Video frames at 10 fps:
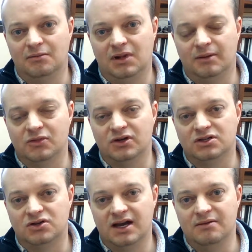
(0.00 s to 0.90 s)
I'm going to
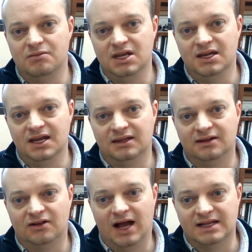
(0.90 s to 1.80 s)
try to mediate the
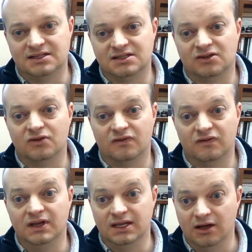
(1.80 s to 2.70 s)
classes through
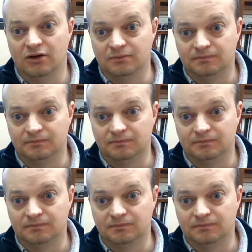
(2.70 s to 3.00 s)
video.